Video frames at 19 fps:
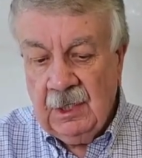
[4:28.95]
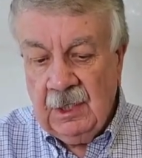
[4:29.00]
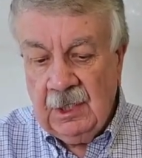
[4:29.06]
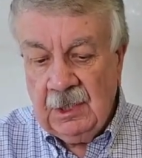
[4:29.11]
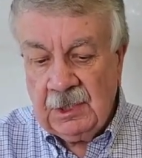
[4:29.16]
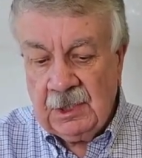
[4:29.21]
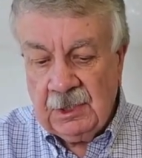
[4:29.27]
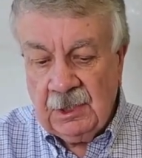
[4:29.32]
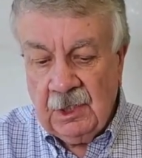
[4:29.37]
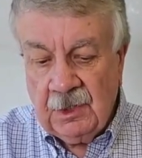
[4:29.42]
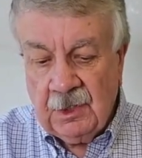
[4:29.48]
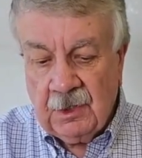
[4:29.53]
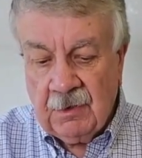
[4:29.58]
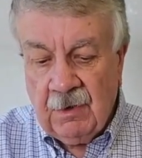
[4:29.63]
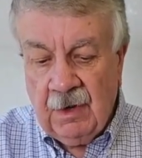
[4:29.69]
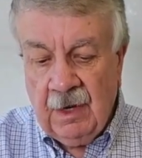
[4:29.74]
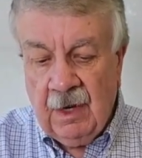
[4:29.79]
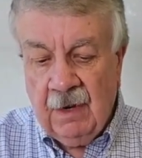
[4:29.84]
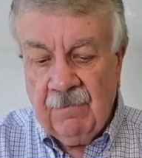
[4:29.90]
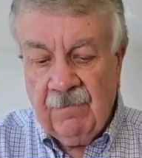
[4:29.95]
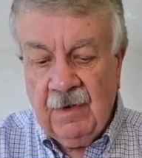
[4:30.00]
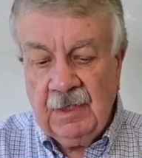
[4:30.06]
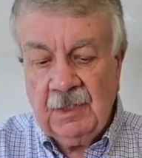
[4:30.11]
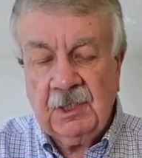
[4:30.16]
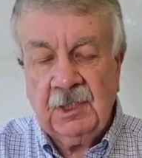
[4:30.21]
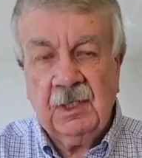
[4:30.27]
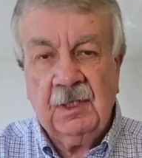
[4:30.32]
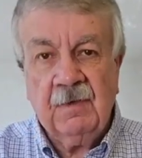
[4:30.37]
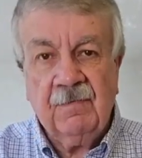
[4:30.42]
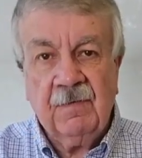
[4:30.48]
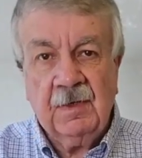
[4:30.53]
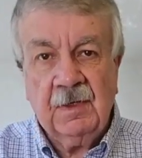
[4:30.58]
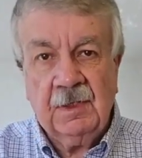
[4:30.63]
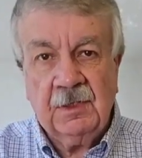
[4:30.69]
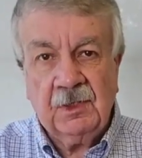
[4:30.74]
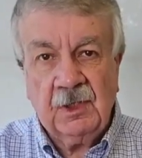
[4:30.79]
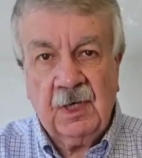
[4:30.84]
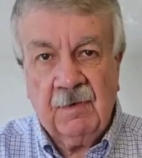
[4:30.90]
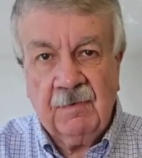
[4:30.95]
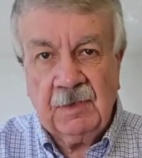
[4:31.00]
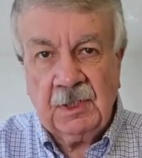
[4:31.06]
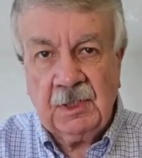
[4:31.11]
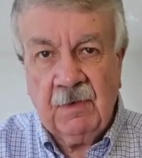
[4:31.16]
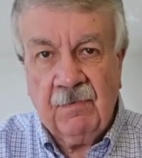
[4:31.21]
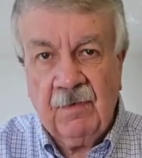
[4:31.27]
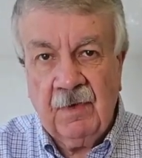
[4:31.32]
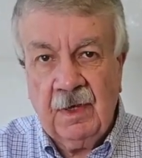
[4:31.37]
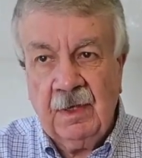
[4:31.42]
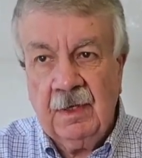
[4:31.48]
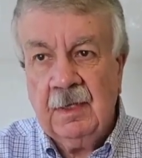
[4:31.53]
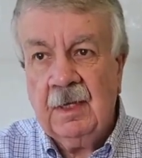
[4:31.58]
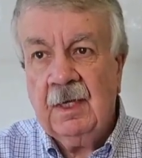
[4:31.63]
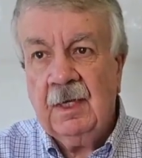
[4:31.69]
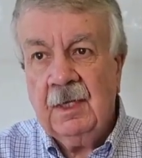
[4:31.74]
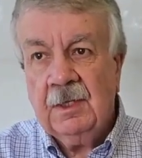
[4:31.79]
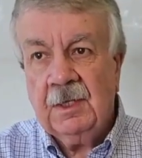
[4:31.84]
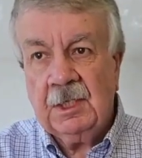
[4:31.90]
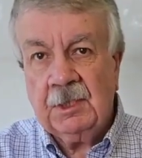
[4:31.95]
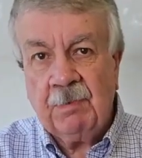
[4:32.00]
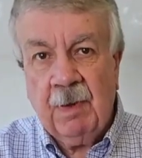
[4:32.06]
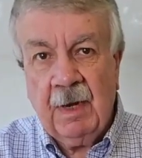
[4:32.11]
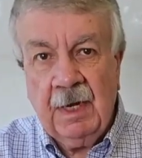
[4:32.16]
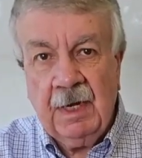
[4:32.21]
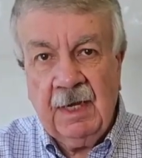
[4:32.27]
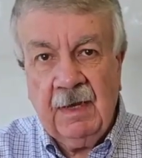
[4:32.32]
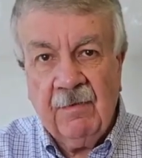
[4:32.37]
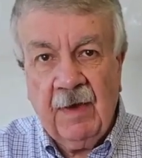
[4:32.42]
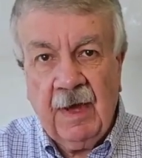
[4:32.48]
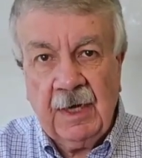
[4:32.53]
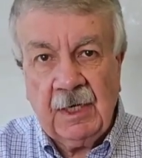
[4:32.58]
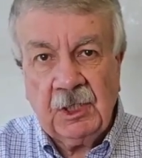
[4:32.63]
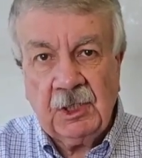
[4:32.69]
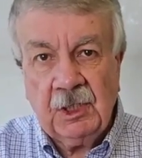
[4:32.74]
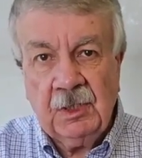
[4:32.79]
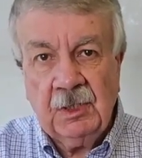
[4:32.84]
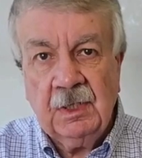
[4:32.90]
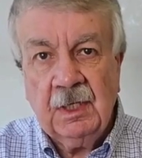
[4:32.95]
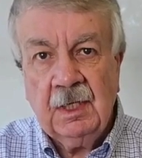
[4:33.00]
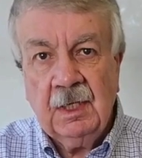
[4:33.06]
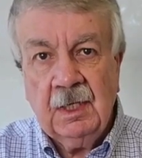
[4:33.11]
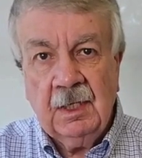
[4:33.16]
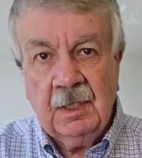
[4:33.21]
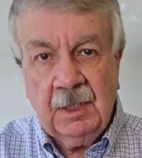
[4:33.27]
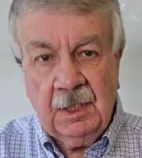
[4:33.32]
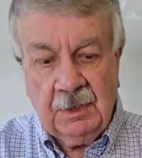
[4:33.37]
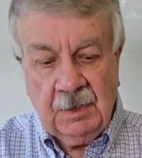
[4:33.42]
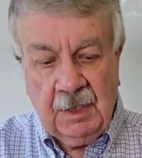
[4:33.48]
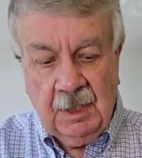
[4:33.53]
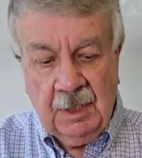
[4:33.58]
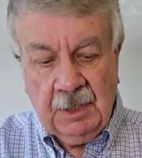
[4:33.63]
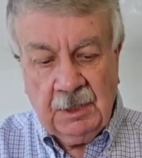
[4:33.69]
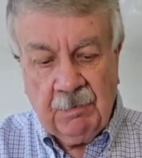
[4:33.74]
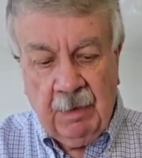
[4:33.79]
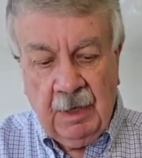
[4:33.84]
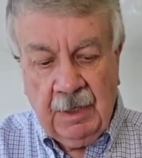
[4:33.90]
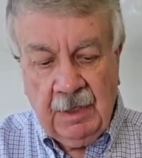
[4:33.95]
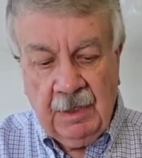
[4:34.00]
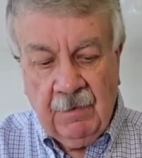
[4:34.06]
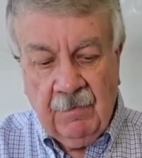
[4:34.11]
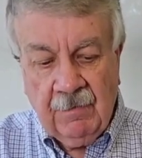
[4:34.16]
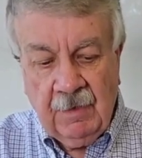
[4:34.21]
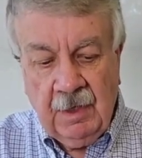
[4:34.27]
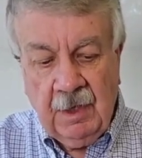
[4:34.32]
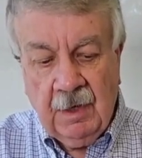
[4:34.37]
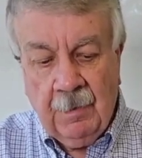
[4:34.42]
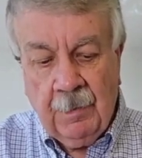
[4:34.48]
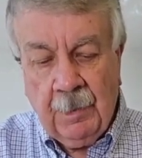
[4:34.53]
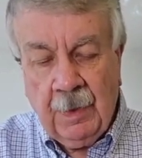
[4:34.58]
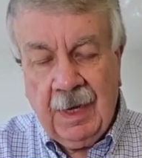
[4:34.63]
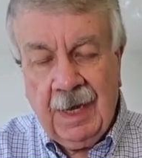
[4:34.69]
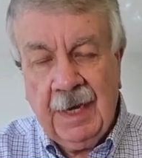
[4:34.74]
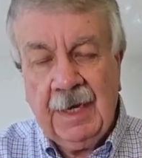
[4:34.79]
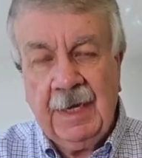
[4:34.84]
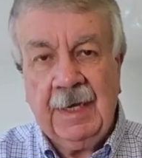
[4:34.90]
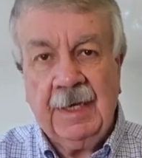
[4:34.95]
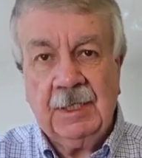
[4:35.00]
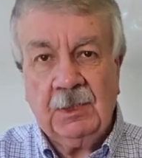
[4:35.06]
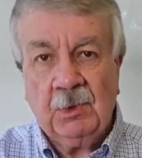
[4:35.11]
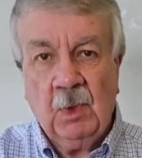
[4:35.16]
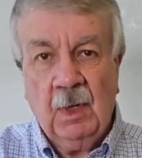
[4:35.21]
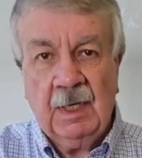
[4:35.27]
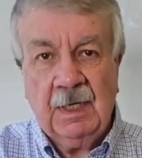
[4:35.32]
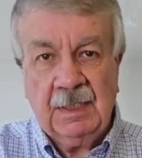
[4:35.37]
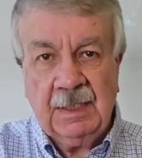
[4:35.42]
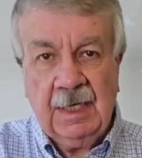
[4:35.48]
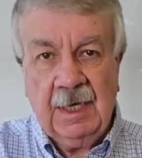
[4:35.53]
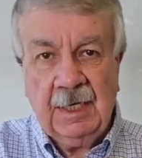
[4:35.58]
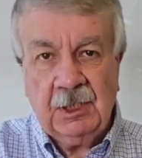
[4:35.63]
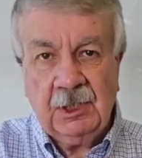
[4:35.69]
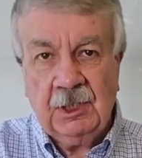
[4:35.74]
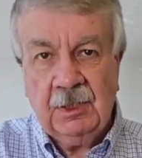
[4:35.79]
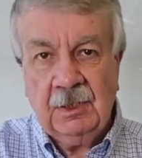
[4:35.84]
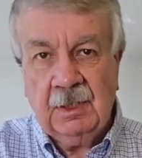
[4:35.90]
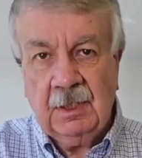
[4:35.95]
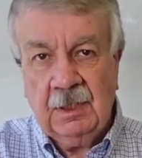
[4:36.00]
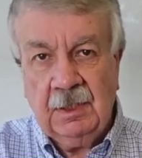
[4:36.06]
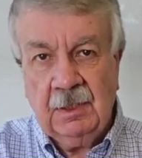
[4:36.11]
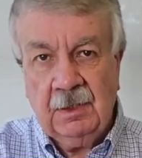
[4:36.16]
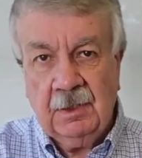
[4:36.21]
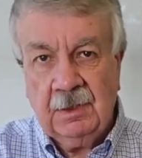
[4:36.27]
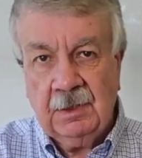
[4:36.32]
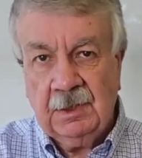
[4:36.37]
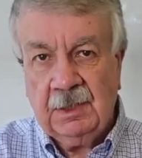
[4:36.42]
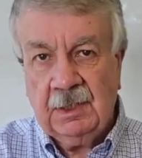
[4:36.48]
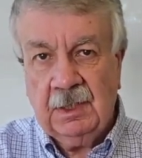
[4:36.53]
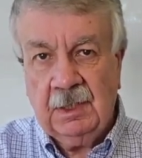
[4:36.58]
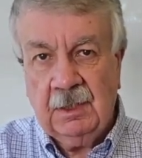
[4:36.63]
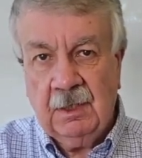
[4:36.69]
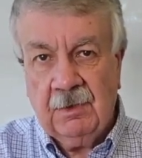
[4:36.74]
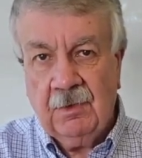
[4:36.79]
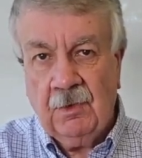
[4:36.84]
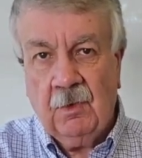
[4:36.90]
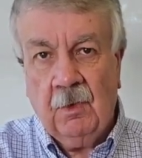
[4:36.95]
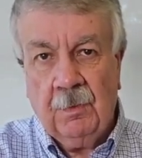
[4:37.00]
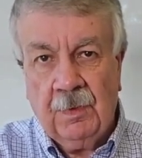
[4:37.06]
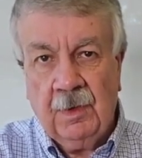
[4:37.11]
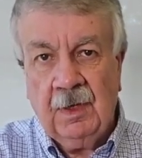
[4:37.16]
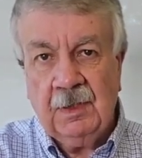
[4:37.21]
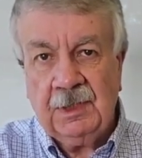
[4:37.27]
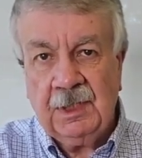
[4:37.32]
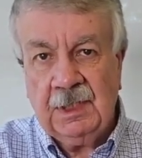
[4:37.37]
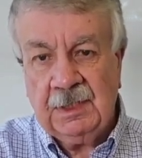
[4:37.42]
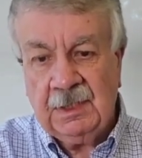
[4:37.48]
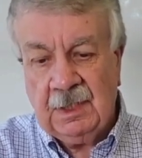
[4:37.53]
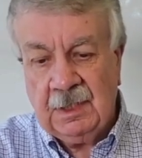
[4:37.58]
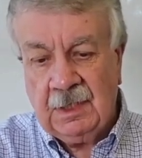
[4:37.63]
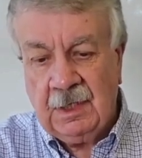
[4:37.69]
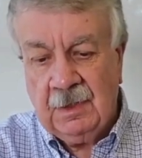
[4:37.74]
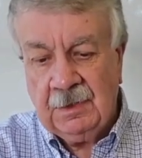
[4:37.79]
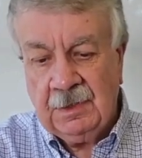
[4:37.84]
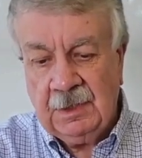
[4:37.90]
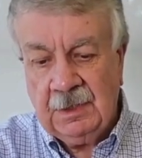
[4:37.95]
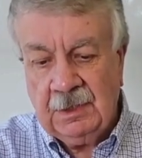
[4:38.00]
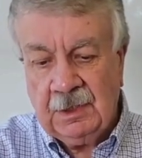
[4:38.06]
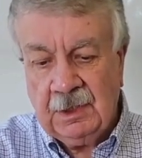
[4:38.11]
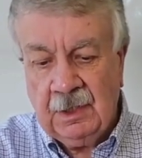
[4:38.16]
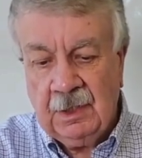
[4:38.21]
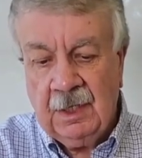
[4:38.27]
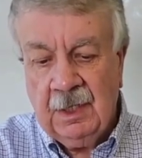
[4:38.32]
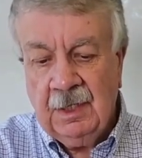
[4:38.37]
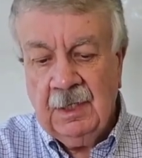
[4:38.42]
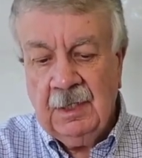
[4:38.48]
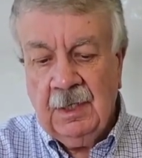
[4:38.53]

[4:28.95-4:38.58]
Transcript: It's another great adventure for Travis Devine. There's plenty of action. There's plenty of planning as well as action. You can see the thought process that goes into